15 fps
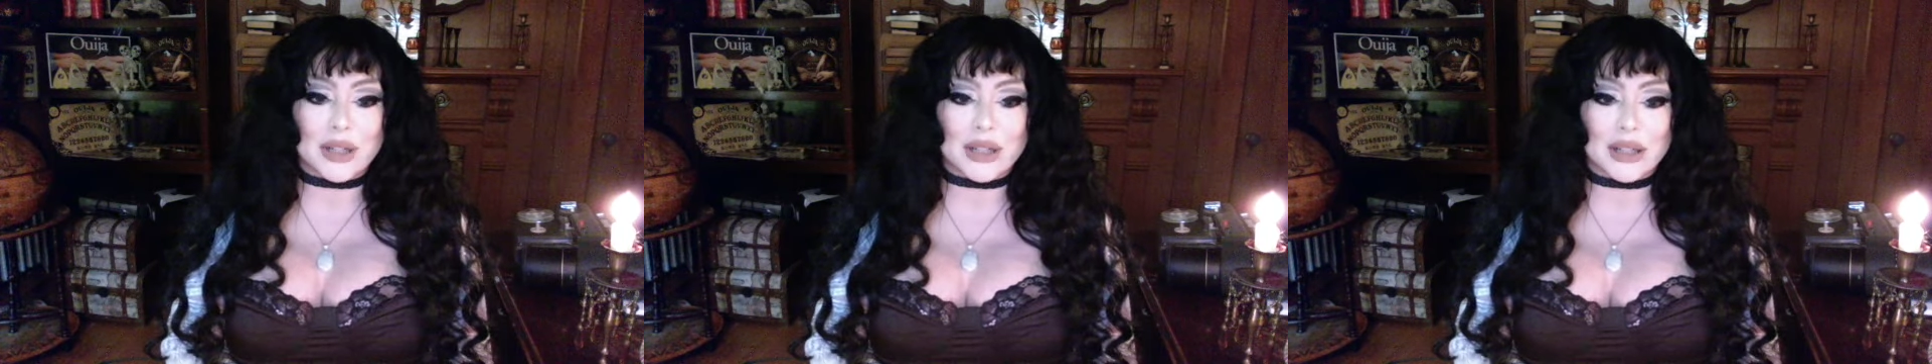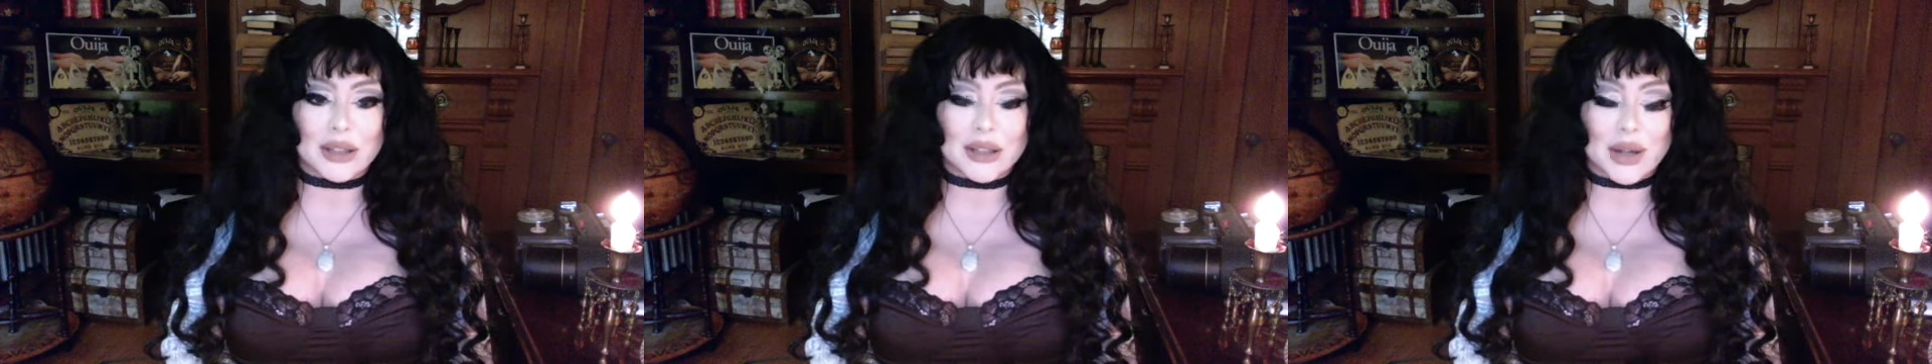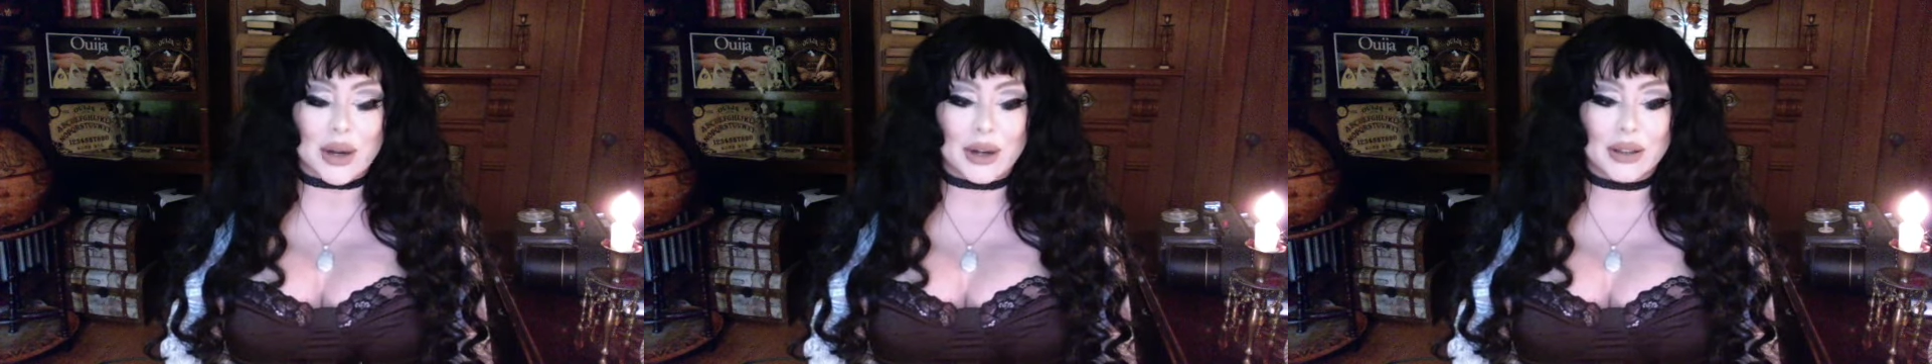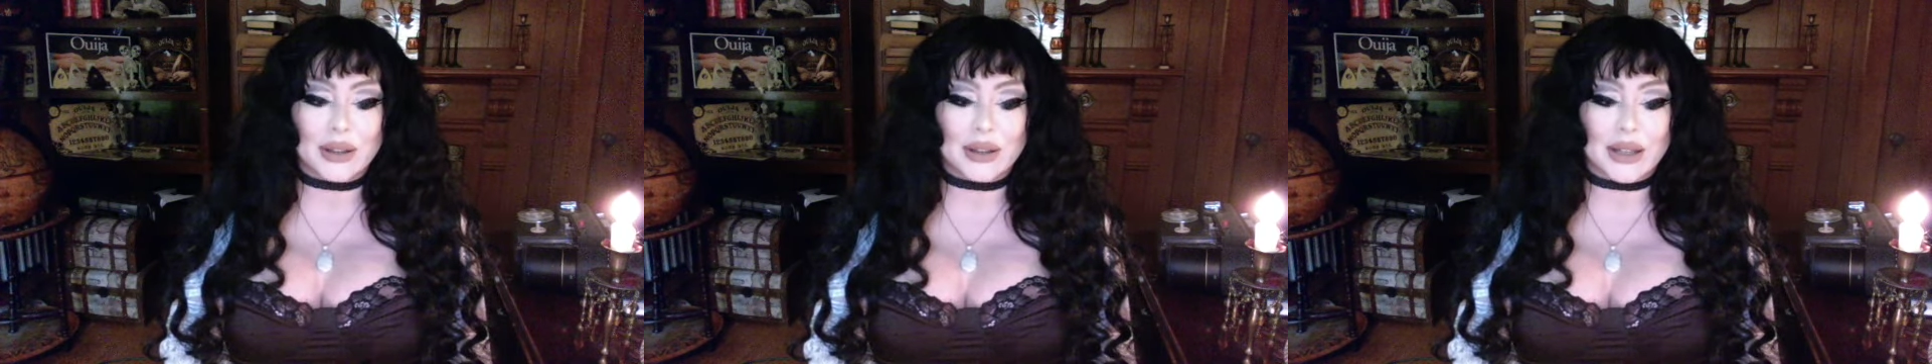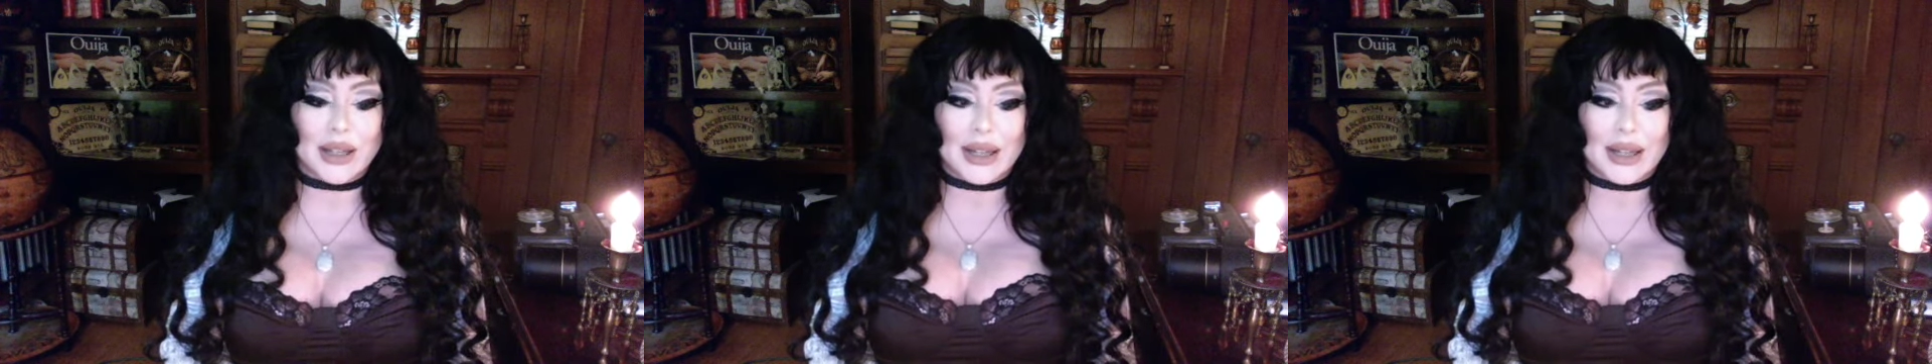
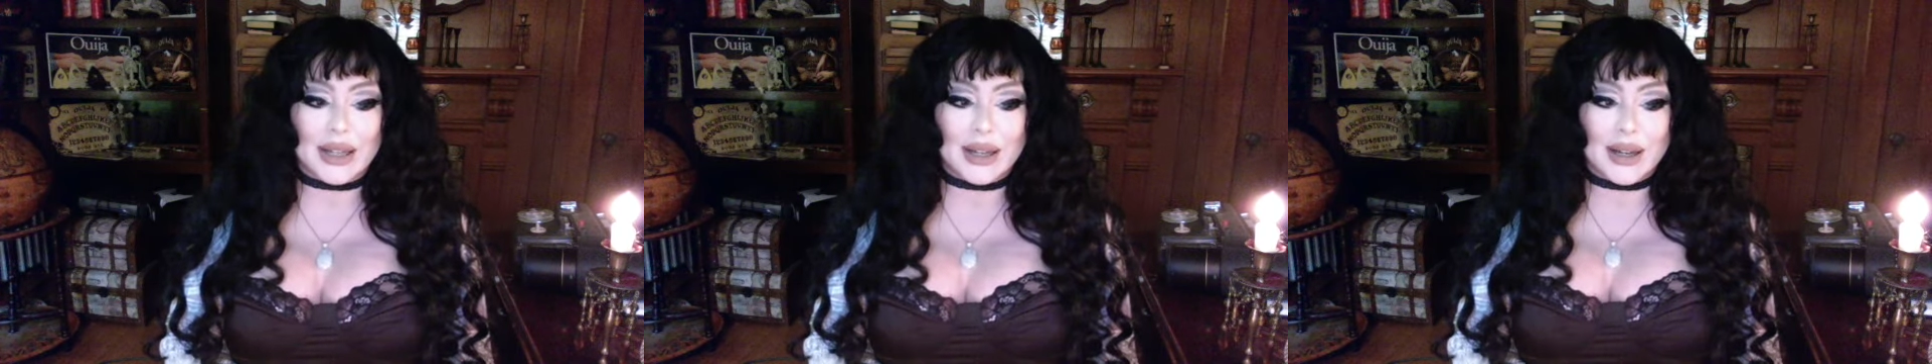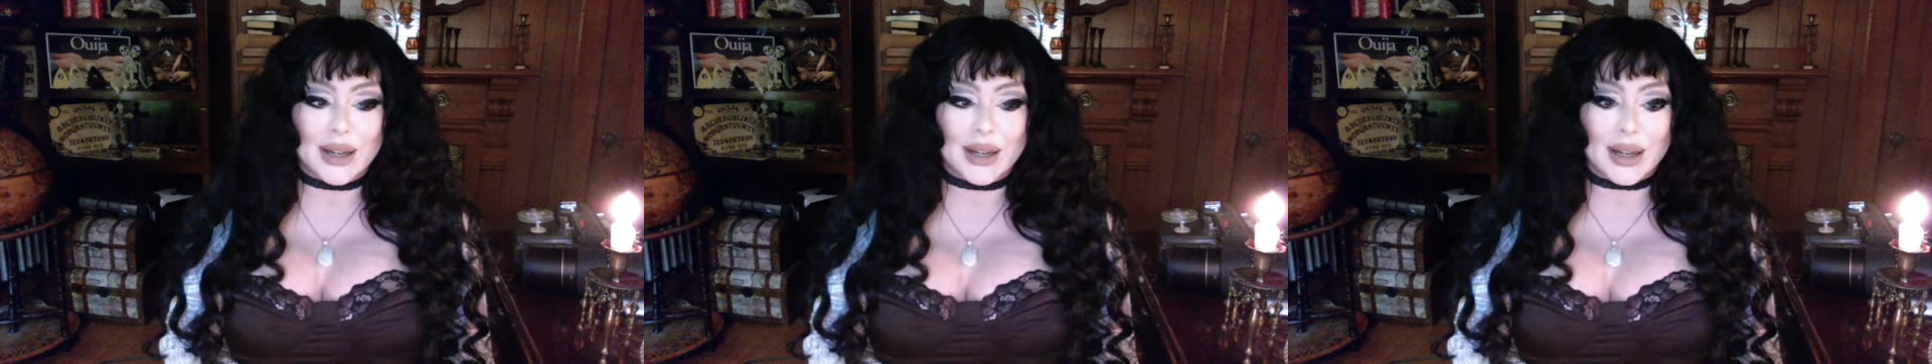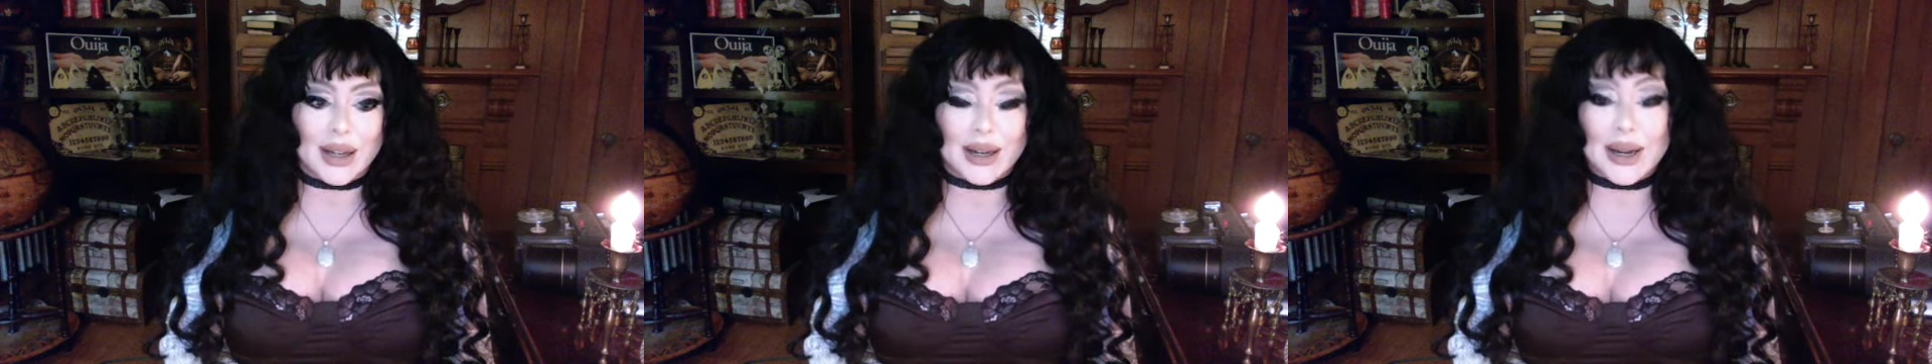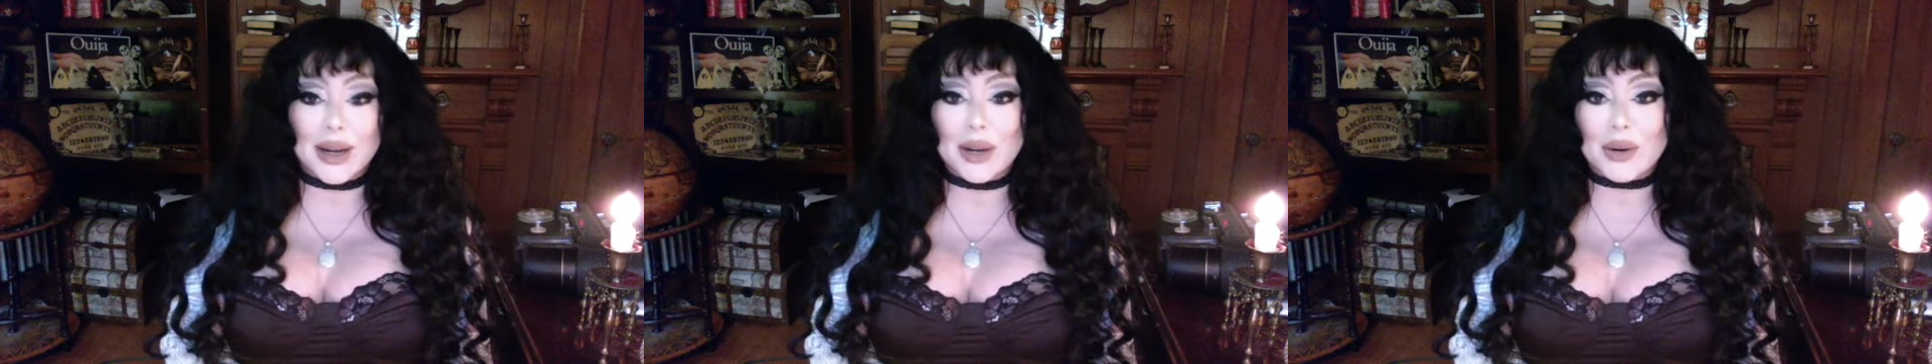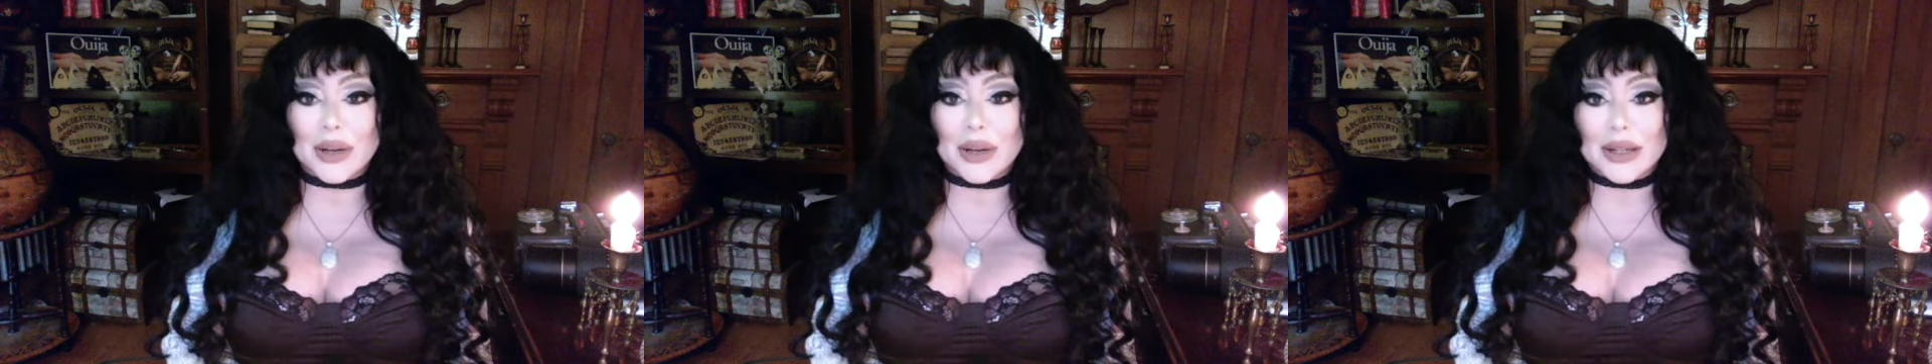TikTok. And
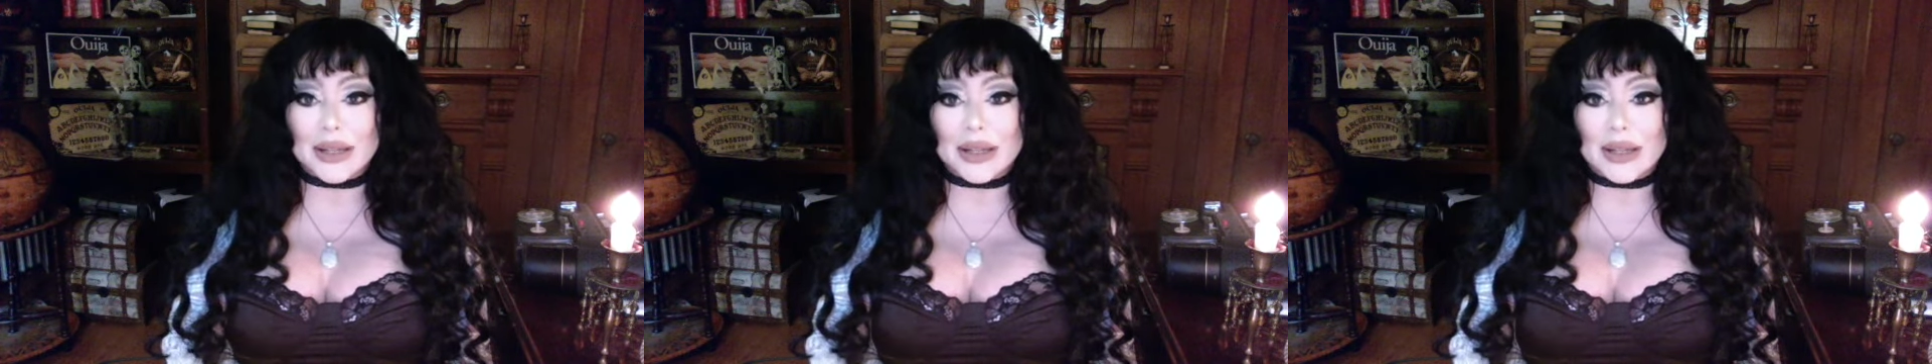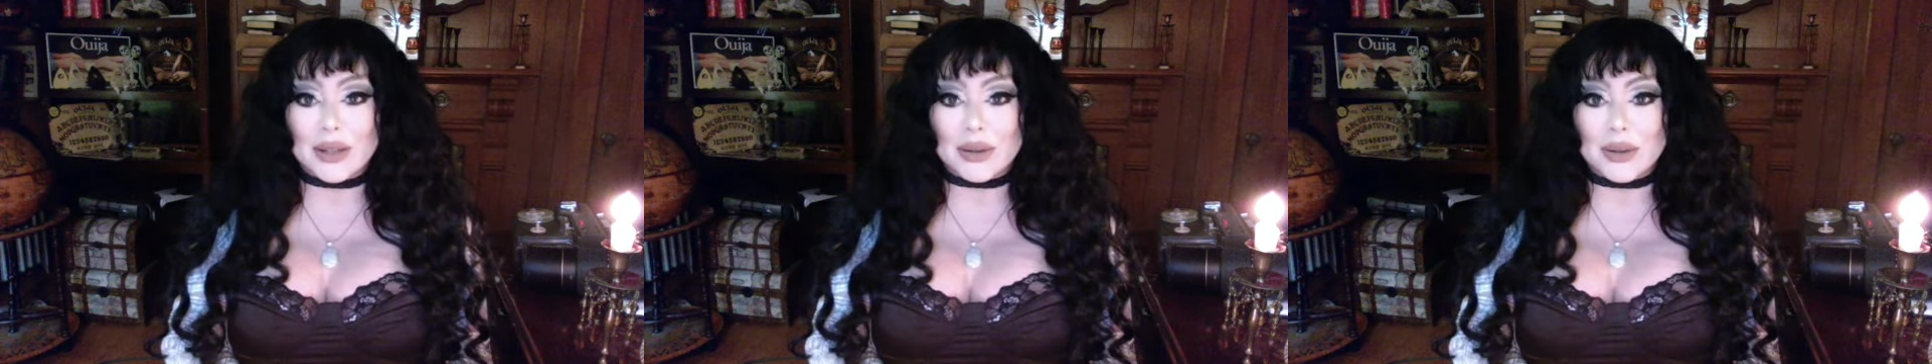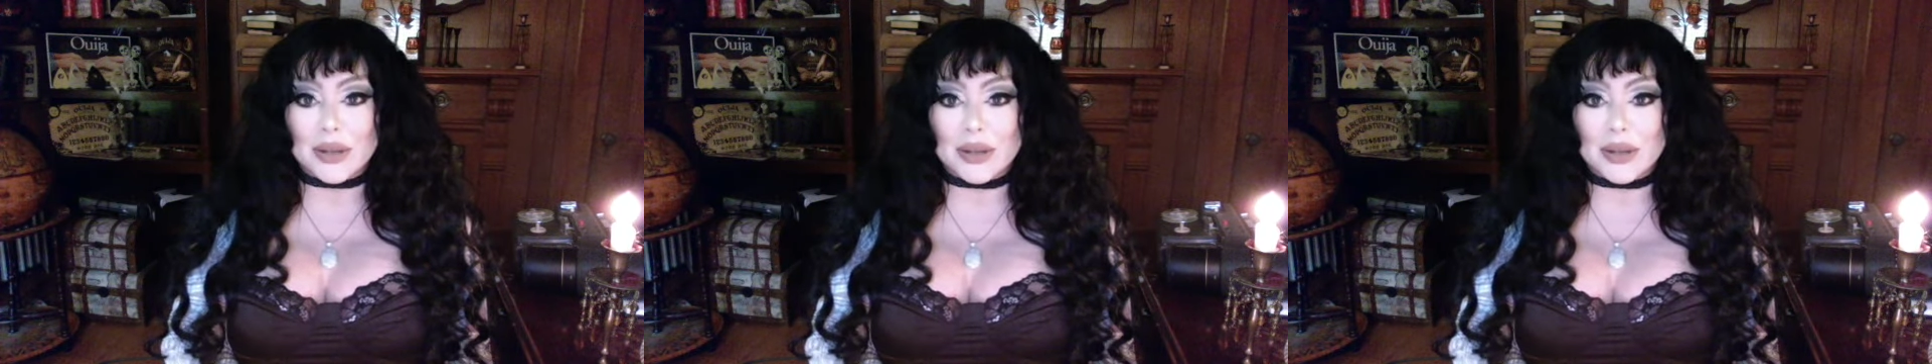I always think it's really